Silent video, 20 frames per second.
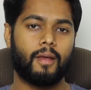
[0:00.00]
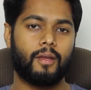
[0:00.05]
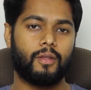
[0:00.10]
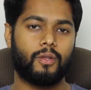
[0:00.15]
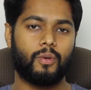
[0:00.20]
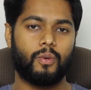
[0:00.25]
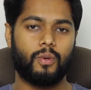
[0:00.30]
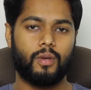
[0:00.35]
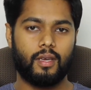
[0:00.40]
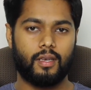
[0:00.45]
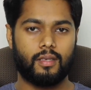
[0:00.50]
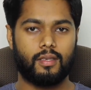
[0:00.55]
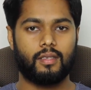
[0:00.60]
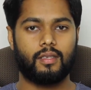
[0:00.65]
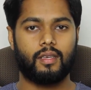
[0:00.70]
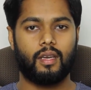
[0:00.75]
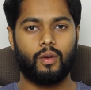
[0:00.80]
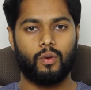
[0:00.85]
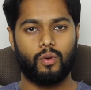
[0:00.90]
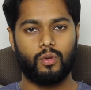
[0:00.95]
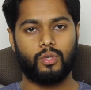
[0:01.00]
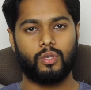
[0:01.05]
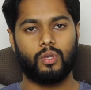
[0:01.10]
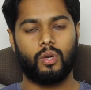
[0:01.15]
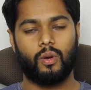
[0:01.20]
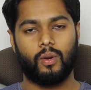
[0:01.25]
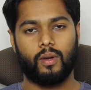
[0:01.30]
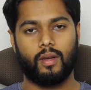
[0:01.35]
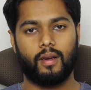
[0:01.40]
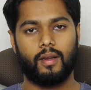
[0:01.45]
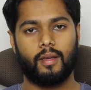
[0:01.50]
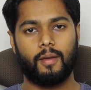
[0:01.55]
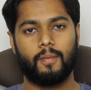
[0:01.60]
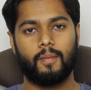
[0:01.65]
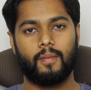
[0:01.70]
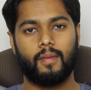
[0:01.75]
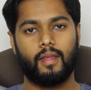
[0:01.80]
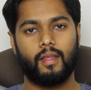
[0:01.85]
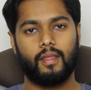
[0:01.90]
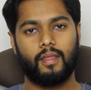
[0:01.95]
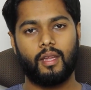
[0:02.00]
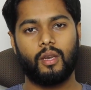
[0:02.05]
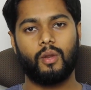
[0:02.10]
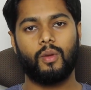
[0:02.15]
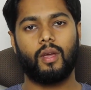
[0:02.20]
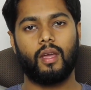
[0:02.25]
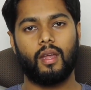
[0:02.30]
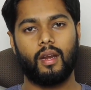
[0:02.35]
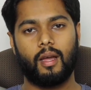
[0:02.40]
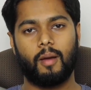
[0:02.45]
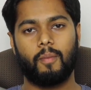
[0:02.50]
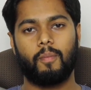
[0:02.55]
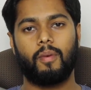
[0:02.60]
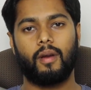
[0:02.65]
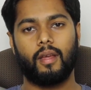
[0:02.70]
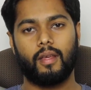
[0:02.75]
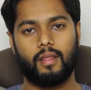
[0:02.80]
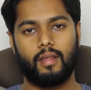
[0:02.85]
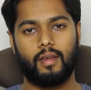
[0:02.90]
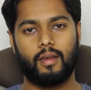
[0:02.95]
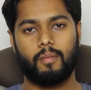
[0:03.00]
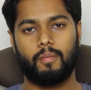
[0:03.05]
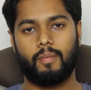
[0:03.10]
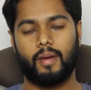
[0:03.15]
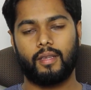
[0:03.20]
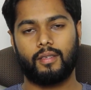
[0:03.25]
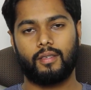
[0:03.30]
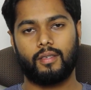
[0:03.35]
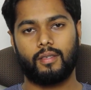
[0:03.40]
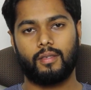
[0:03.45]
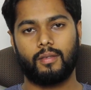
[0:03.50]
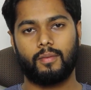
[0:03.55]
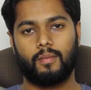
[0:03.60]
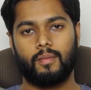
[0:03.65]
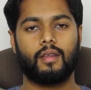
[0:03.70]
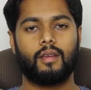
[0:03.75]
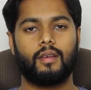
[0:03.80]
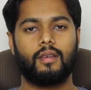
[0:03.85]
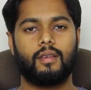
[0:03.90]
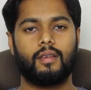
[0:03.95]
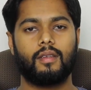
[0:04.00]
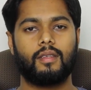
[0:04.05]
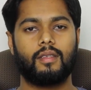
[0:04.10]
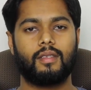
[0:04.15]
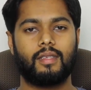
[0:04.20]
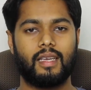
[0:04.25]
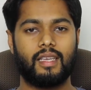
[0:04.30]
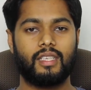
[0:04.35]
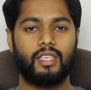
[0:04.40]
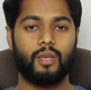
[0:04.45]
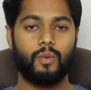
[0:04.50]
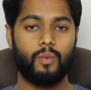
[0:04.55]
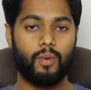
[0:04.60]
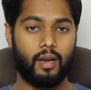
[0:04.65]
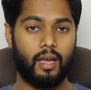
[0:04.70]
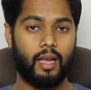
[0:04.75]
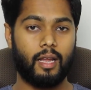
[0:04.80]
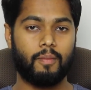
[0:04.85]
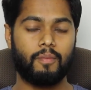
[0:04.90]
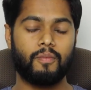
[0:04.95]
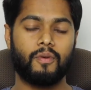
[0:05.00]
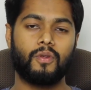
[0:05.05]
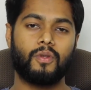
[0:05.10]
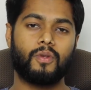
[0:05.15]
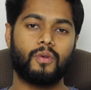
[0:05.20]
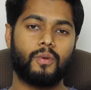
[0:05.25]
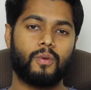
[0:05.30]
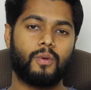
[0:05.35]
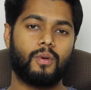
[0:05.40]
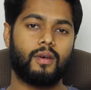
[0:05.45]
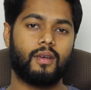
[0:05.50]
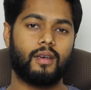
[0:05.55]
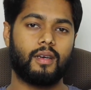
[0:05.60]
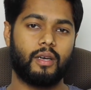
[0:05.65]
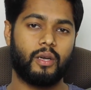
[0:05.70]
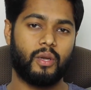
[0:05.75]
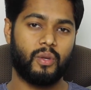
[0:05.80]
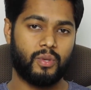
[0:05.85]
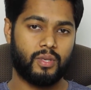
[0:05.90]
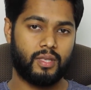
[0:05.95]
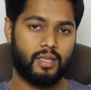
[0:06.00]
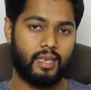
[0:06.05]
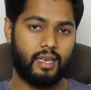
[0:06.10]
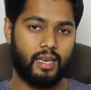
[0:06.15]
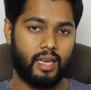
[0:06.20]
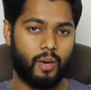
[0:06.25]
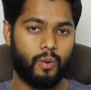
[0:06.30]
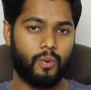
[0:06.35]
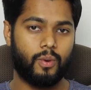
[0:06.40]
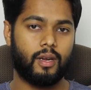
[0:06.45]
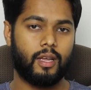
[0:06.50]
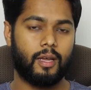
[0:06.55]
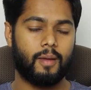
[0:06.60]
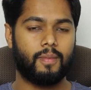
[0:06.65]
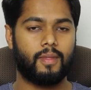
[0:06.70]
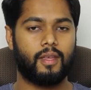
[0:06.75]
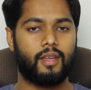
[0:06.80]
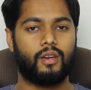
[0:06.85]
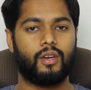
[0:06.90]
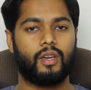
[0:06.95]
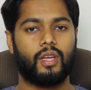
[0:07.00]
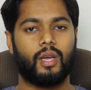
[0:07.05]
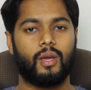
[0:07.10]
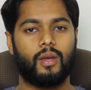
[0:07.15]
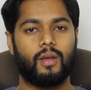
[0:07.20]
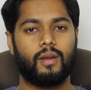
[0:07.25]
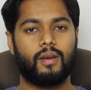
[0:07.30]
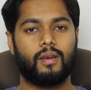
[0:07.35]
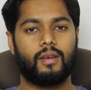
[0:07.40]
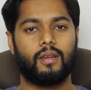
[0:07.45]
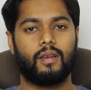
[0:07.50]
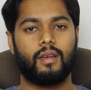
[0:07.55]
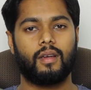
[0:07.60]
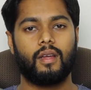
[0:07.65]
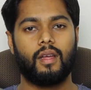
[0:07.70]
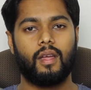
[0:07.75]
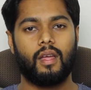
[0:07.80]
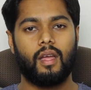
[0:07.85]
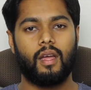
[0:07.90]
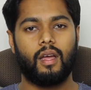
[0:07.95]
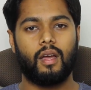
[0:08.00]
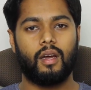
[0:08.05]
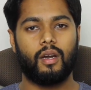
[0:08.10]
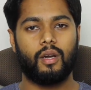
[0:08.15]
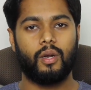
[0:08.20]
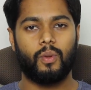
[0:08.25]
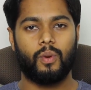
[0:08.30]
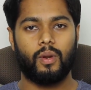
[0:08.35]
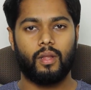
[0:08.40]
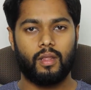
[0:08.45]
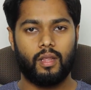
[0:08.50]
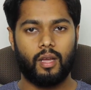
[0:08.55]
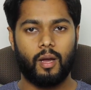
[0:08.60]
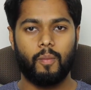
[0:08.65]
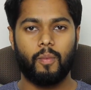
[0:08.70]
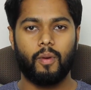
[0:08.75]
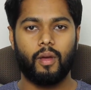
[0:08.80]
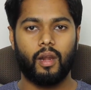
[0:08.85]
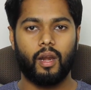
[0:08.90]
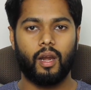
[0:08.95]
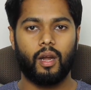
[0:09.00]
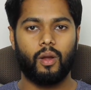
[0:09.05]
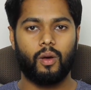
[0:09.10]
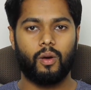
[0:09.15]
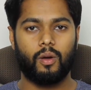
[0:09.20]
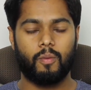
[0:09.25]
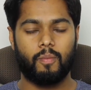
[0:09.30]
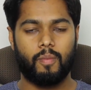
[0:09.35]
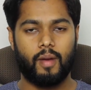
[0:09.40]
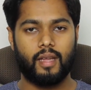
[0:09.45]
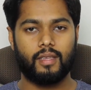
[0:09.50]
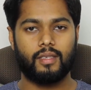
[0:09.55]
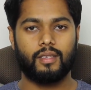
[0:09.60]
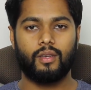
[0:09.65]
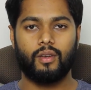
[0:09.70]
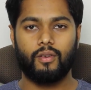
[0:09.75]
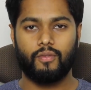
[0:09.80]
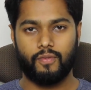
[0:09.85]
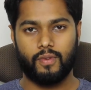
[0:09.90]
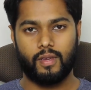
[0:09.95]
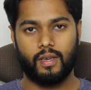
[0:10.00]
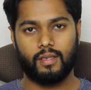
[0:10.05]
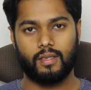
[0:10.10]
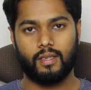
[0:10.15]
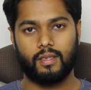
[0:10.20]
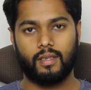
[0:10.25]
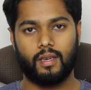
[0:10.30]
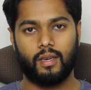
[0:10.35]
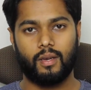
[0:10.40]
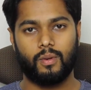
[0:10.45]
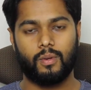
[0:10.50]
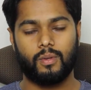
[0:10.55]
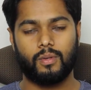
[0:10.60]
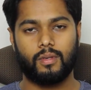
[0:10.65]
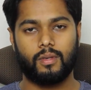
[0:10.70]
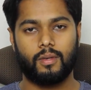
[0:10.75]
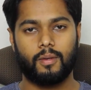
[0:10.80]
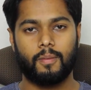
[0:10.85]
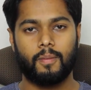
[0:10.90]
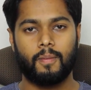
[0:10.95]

to exsi host locally then you can apply the patches staging will help you to reduce the downtime that required uh, uh, during the upgrade or patching of exsi host